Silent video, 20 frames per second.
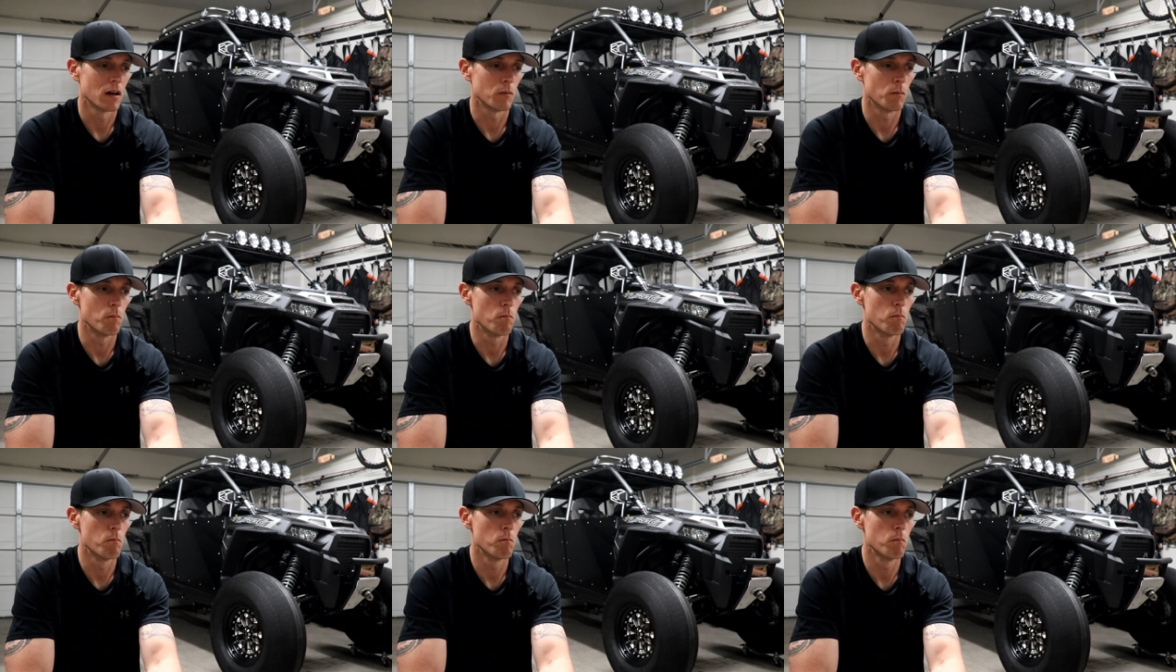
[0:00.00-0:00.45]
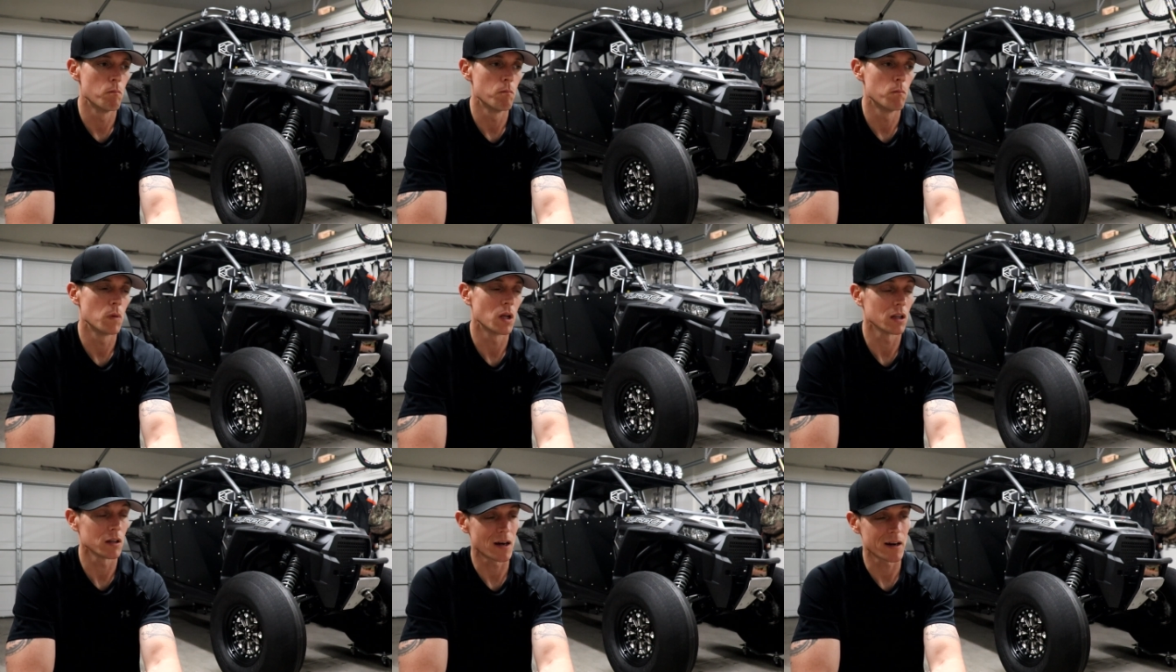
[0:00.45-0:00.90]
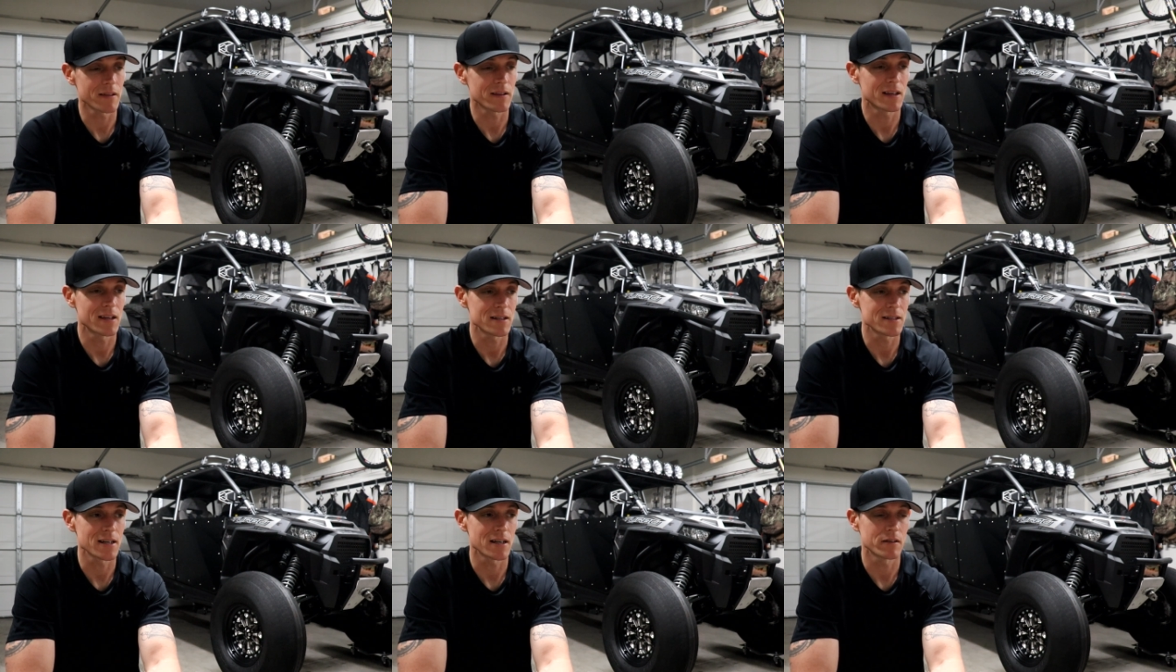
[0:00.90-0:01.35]
A lot of the
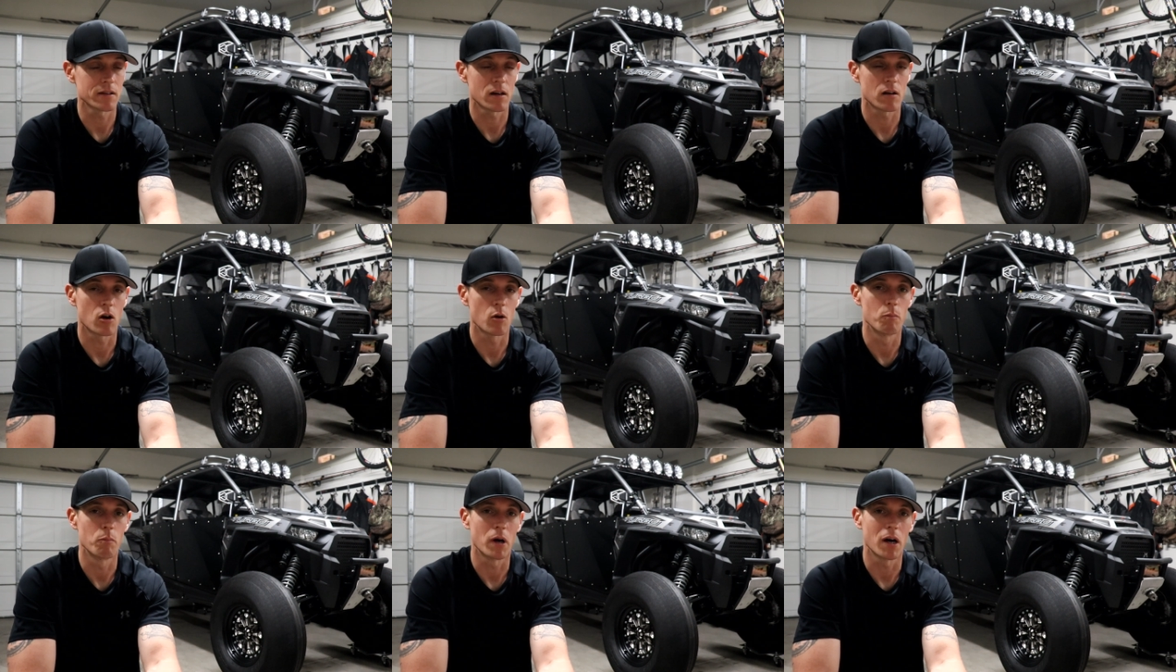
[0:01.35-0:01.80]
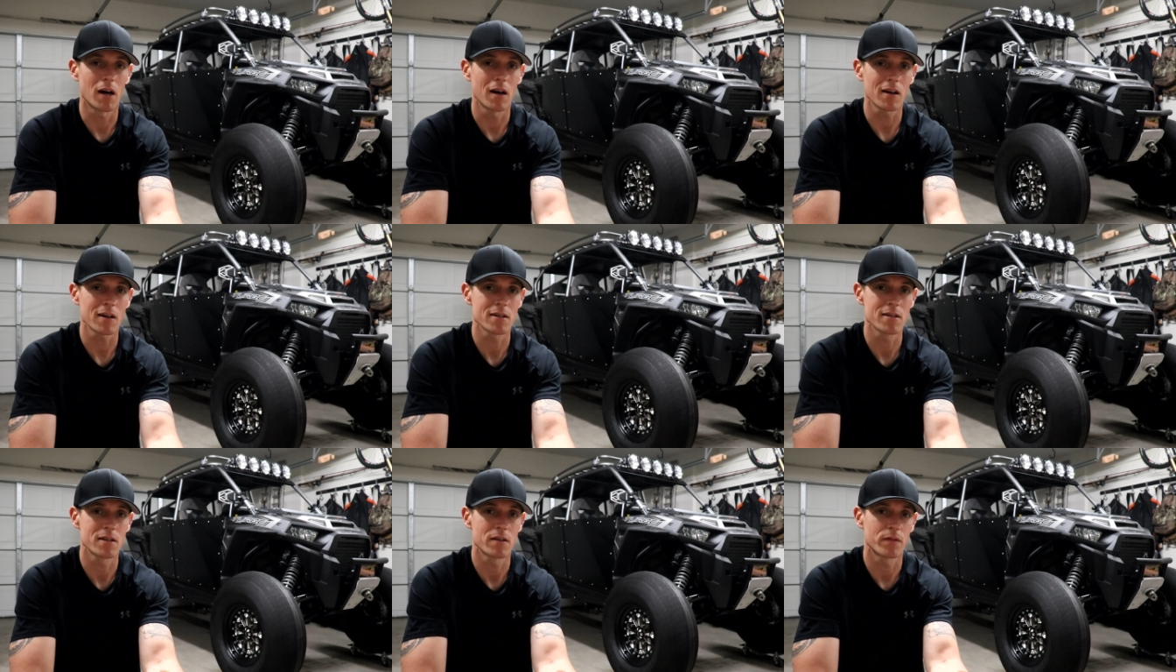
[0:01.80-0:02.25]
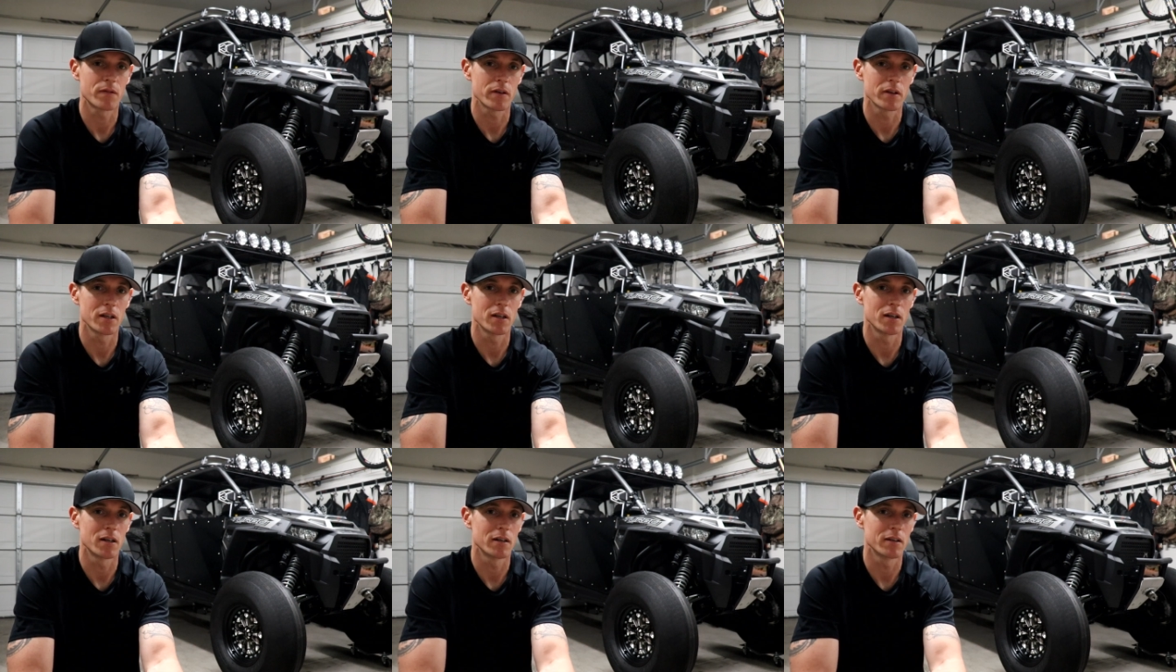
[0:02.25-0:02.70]
kits out there are boxed for
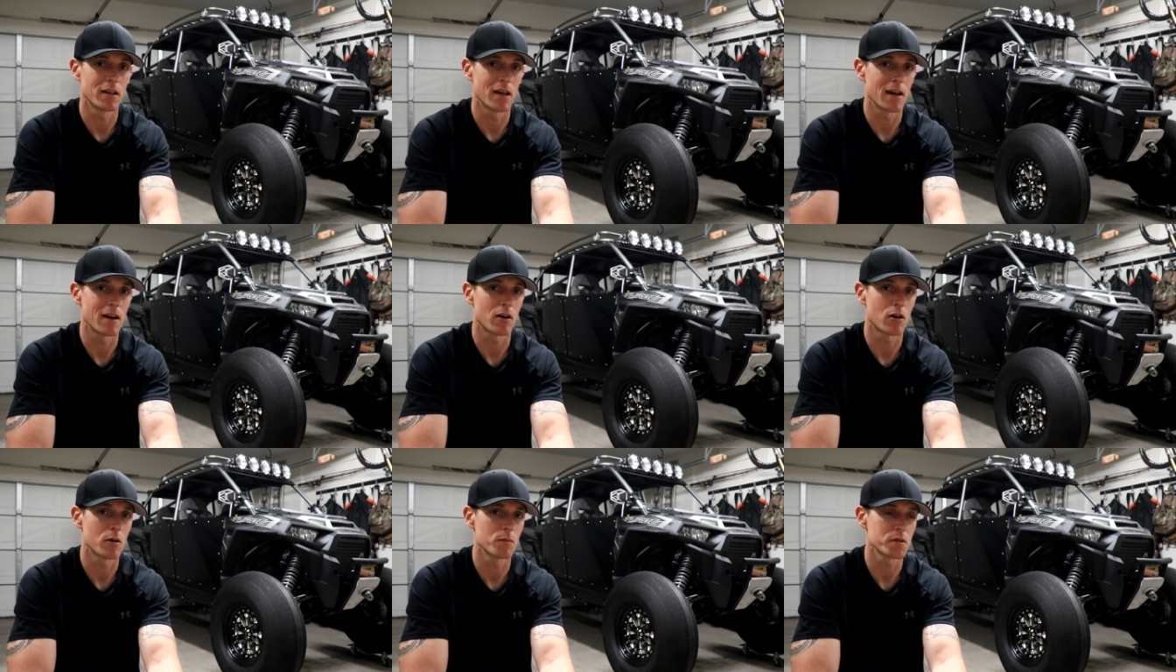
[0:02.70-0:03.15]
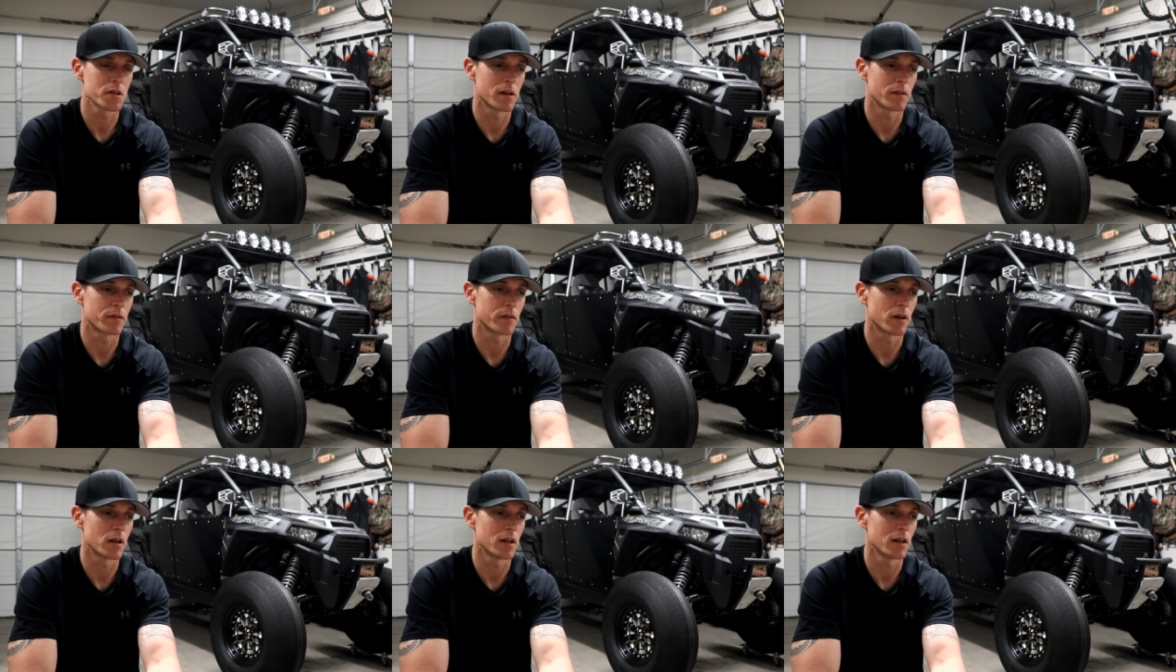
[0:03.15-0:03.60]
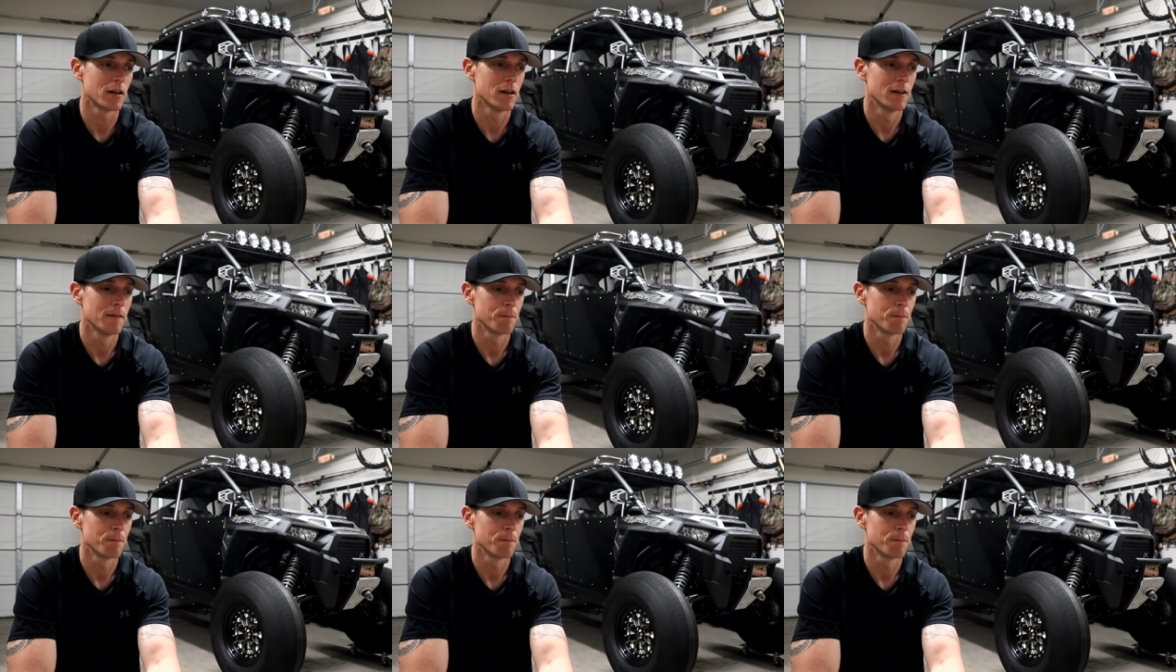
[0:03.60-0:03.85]
the A-arms up front,